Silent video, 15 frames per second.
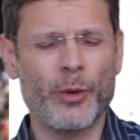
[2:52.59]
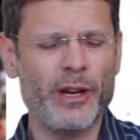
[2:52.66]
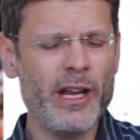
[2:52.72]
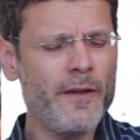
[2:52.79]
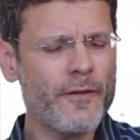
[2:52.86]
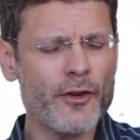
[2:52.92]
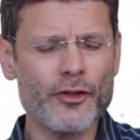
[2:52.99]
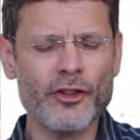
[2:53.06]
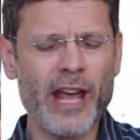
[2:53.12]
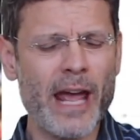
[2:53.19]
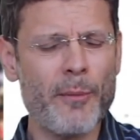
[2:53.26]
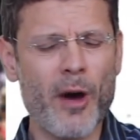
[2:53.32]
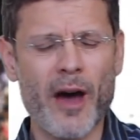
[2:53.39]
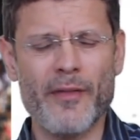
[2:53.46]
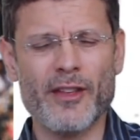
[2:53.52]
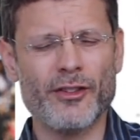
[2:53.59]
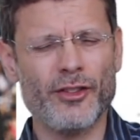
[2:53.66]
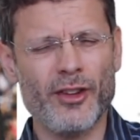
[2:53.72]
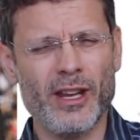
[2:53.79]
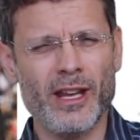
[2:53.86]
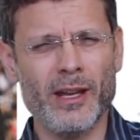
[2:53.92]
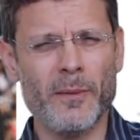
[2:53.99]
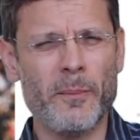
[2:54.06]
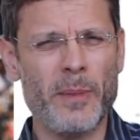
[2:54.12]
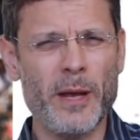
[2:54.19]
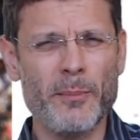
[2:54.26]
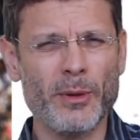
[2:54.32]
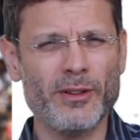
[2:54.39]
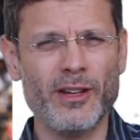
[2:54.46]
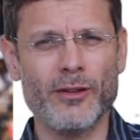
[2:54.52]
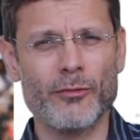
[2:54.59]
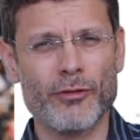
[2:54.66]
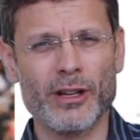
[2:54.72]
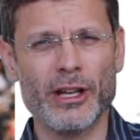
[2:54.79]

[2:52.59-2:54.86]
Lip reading: When he first came on the scene, people didn't